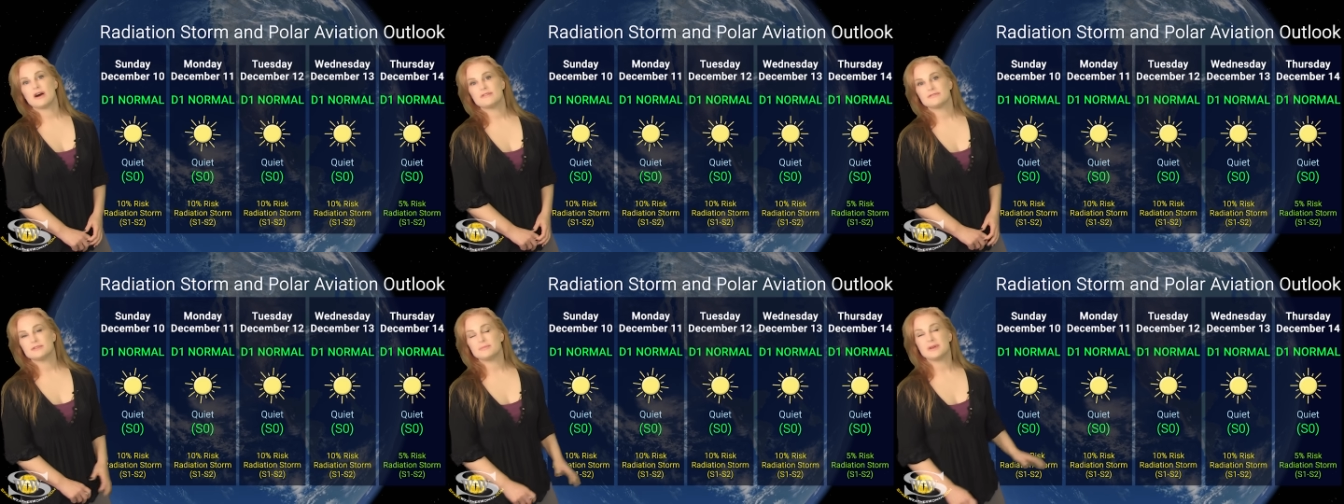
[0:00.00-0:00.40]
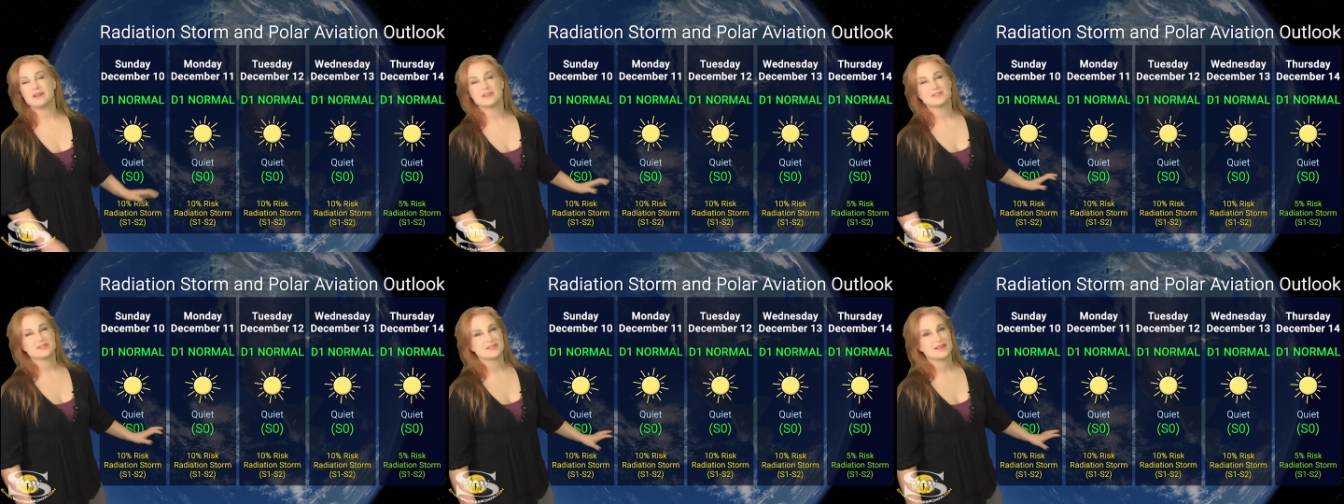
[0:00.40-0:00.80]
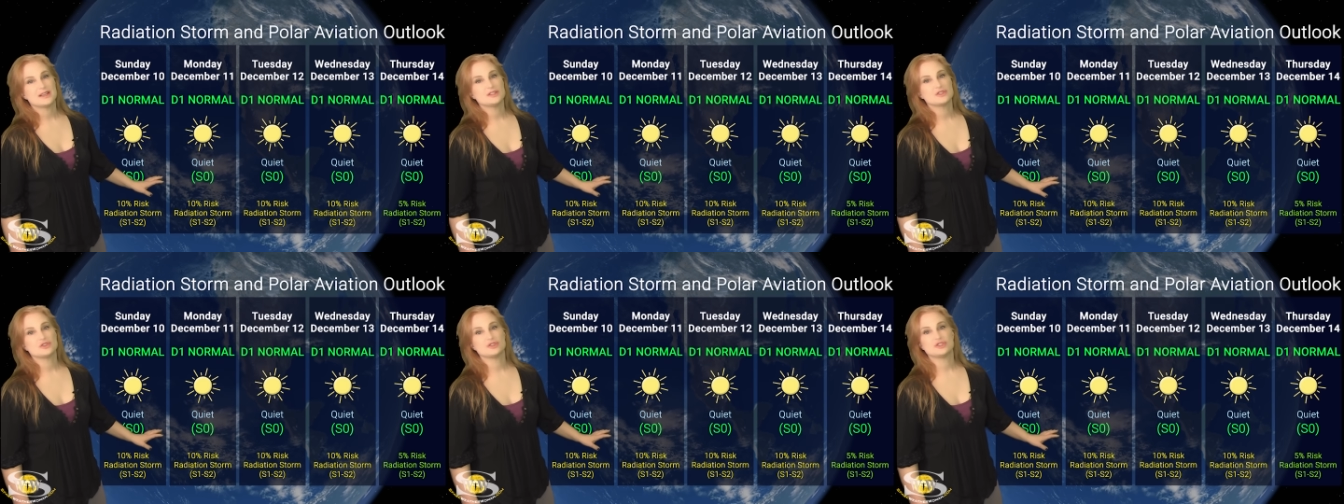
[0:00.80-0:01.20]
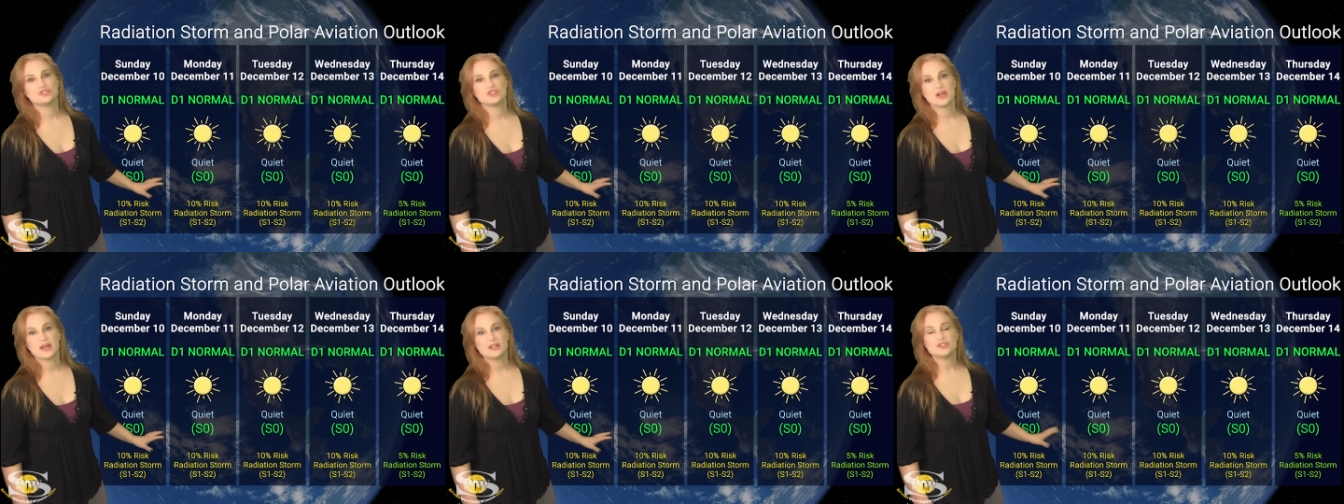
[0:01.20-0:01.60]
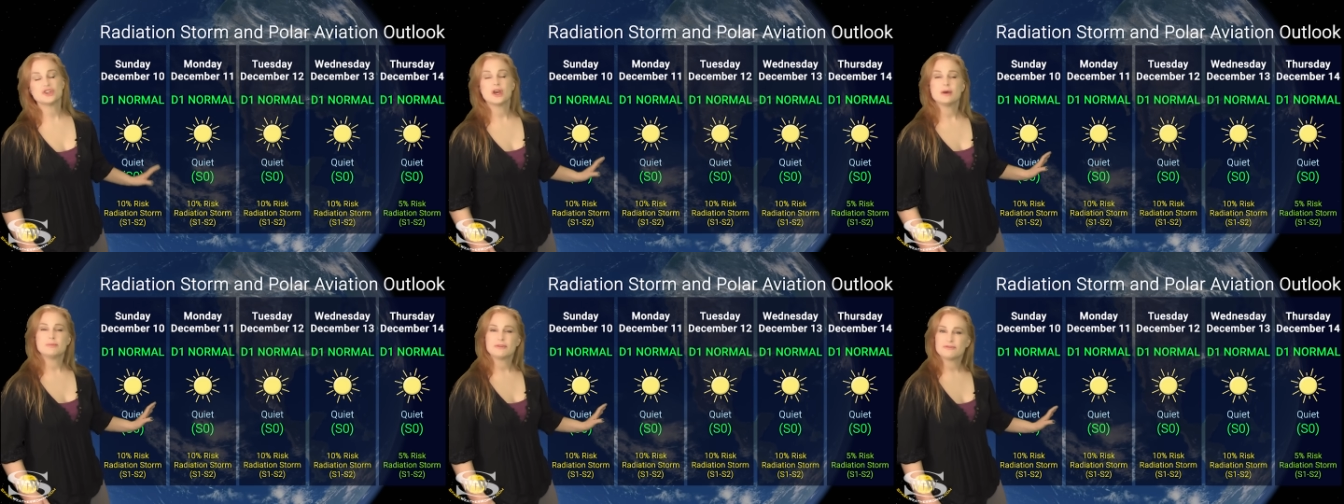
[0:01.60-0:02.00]
often, because things could change.
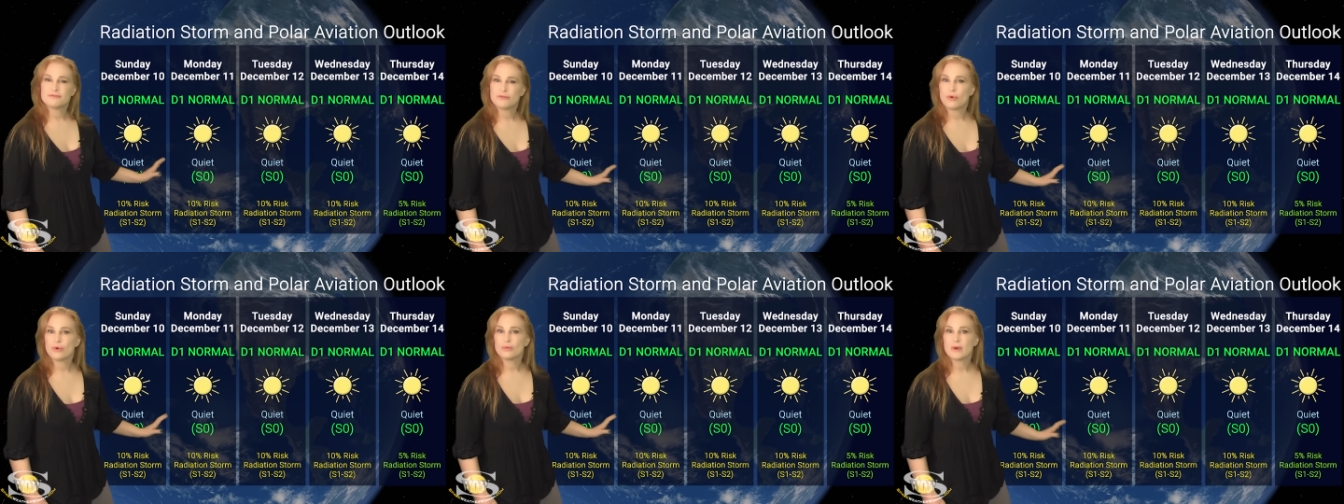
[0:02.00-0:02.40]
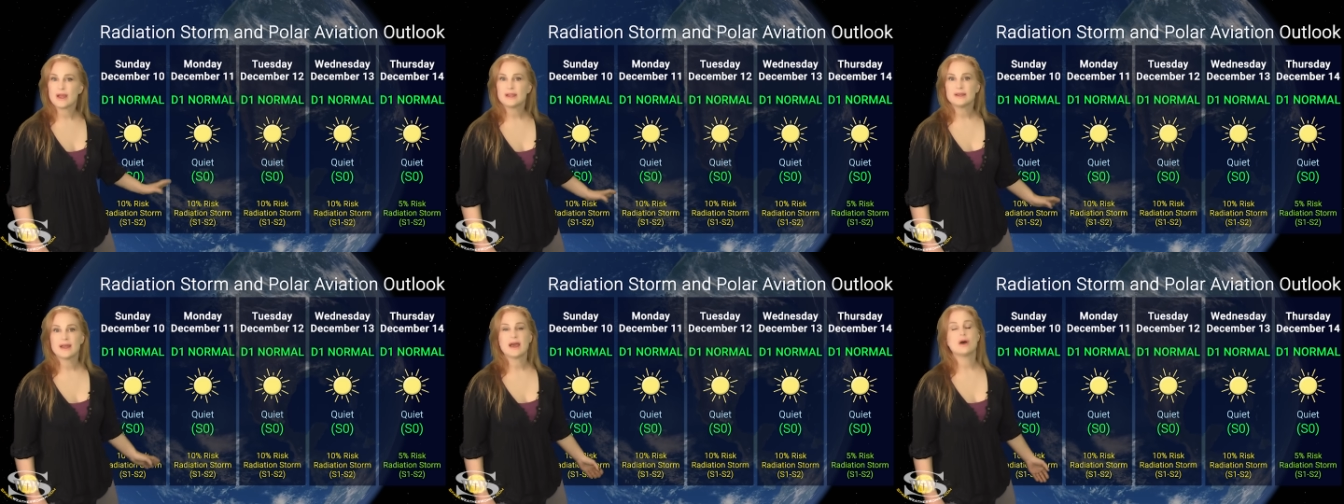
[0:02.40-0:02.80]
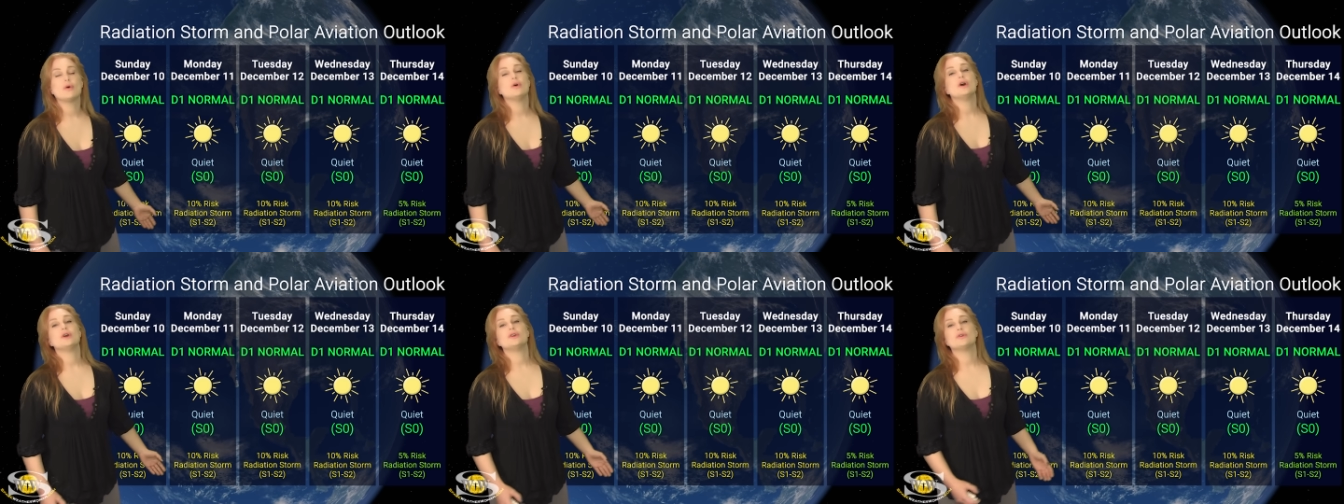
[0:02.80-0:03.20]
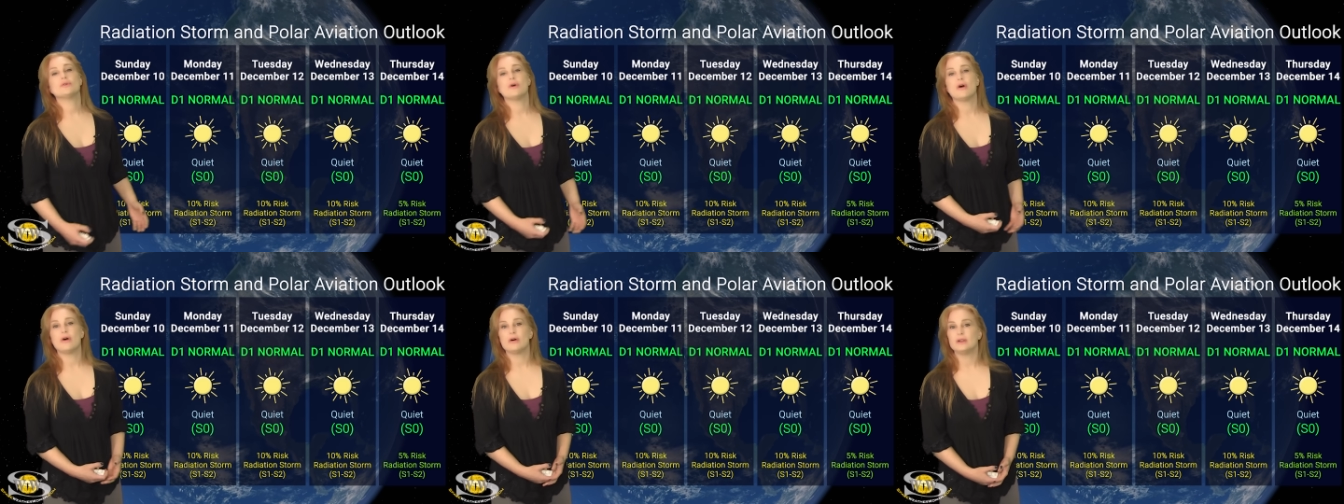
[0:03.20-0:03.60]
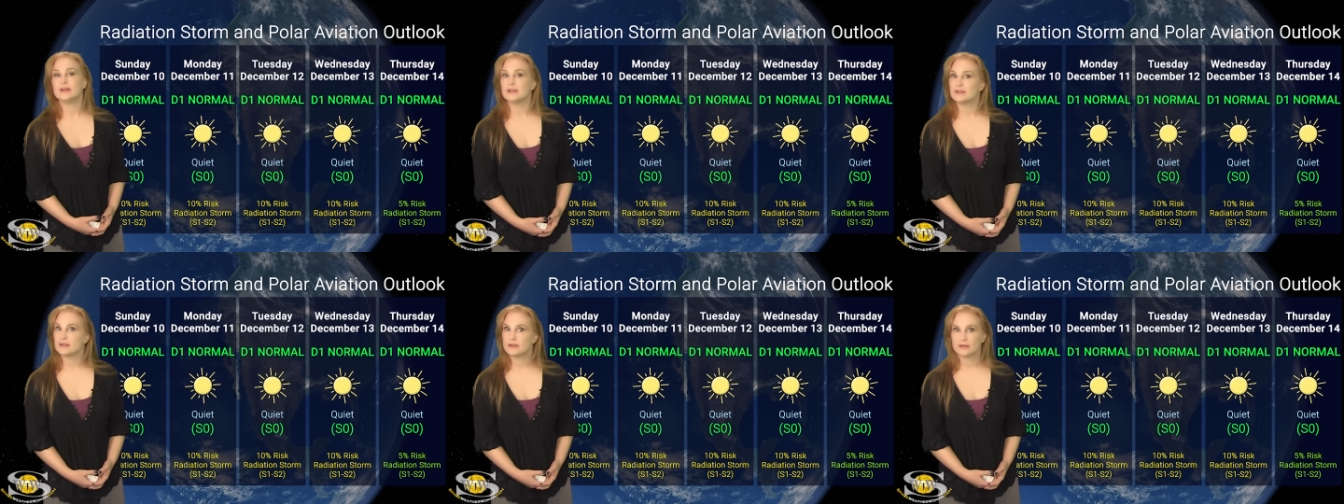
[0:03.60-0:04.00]
But for right now, you're all
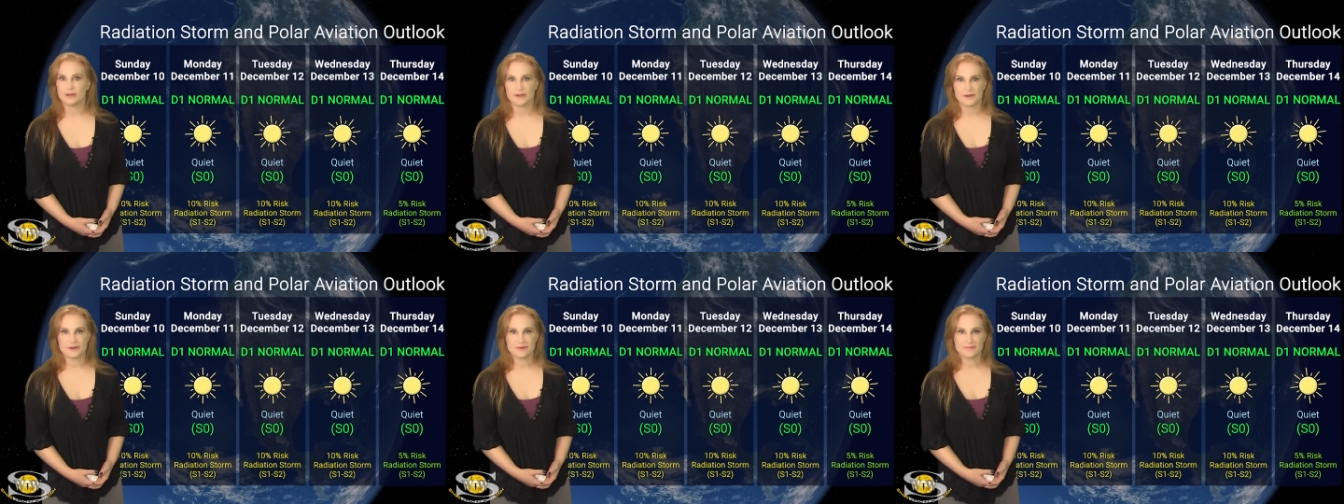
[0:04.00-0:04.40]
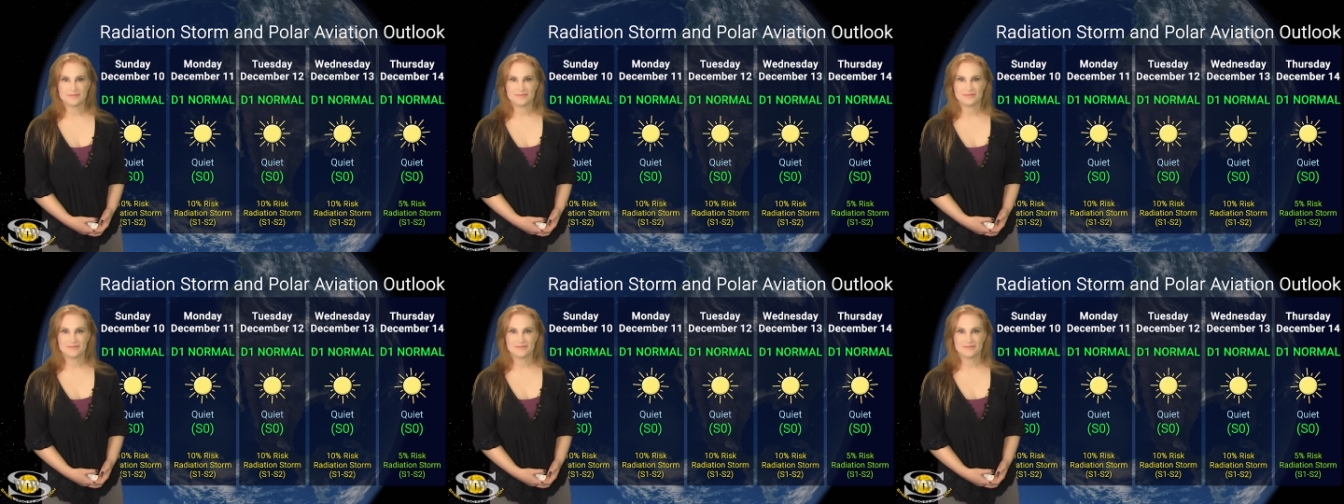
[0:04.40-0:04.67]
in the clear.